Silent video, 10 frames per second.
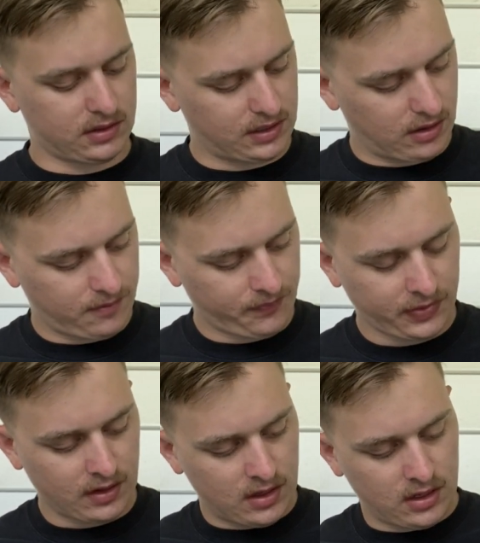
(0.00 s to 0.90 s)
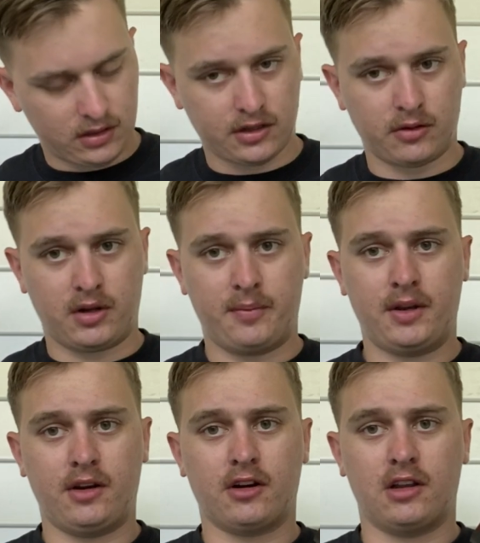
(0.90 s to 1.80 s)
So clear the
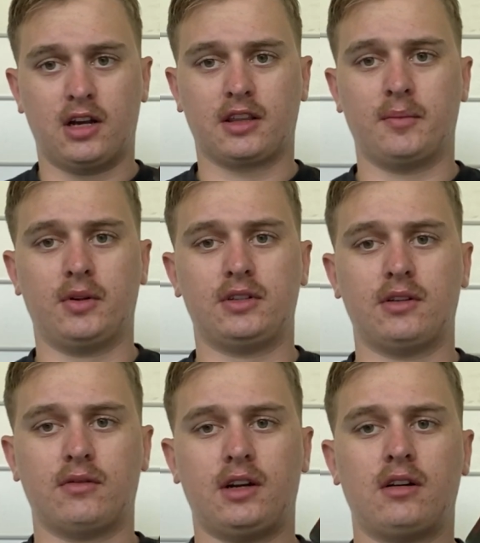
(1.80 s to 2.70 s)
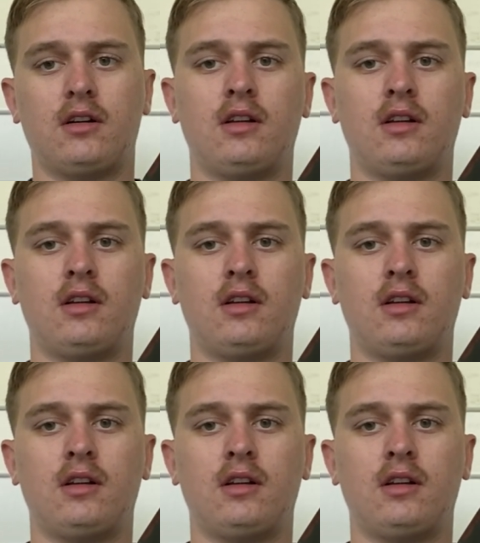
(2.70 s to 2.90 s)
weapon. You're going to lock that bolt to the rear,